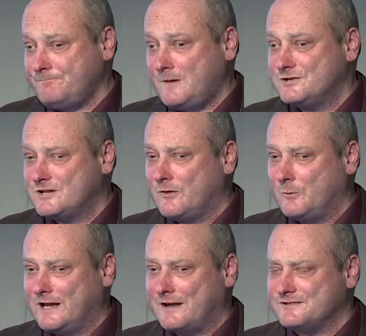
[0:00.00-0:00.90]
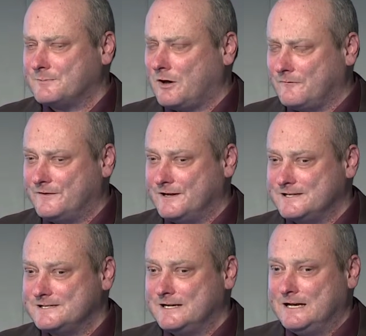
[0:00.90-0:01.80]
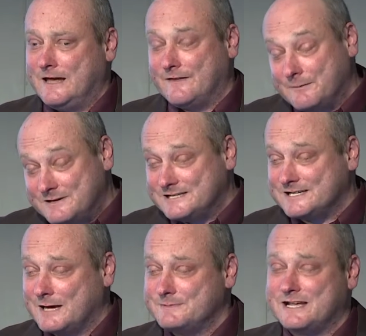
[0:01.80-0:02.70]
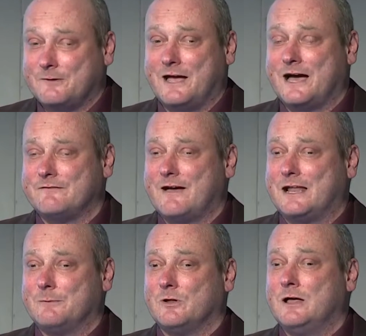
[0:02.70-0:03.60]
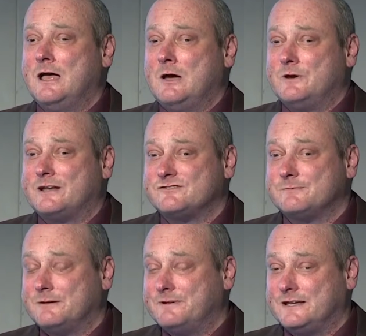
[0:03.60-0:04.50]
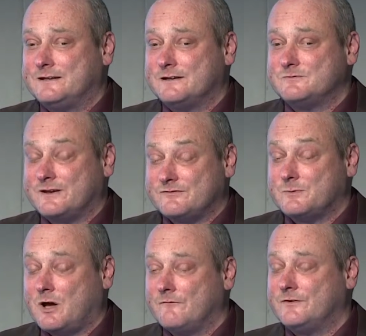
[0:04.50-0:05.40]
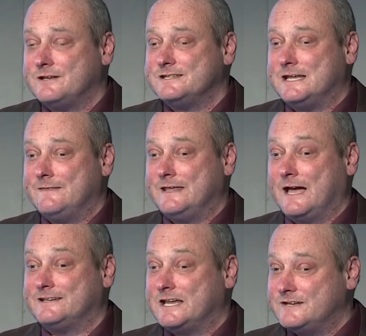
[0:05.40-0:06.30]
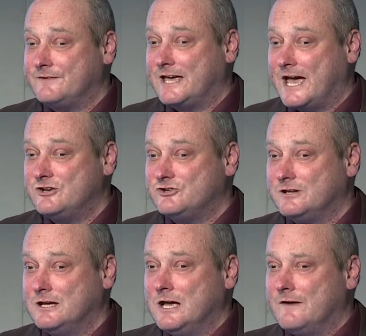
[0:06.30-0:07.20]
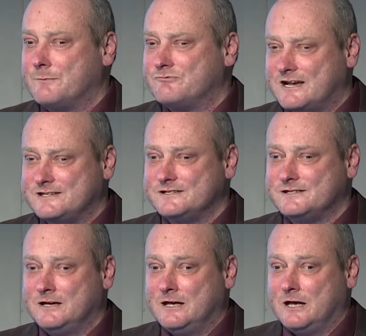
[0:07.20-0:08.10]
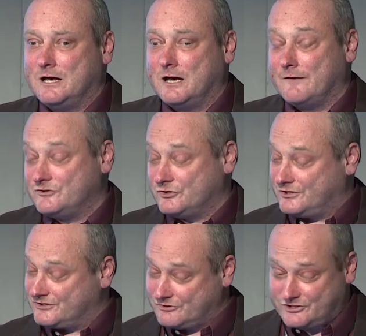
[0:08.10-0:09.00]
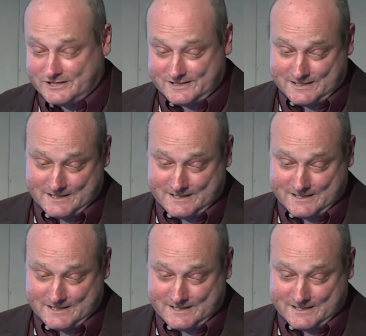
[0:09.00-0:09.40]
so that we could have some confidence in the limited time scale we had available. We could have some confidence in the identification of the presence of the Juncus rushes.